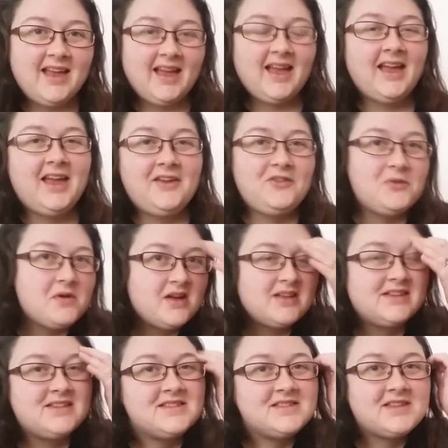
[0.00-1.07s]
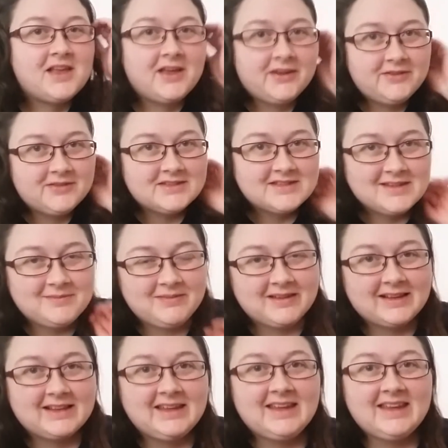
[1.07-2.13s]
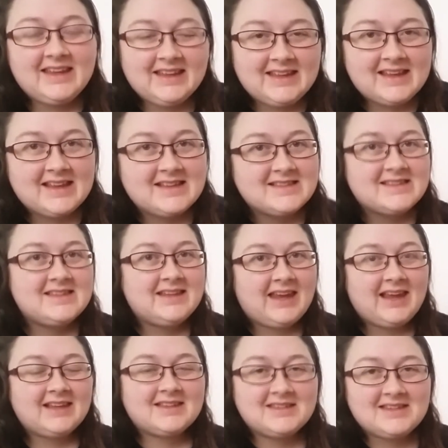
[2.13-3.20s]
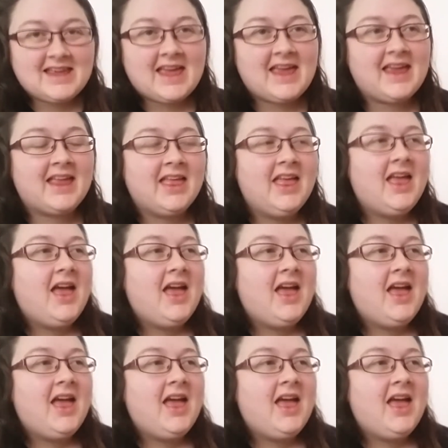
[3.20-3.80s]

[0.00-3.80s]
Hi everyone, so typically it is the next day.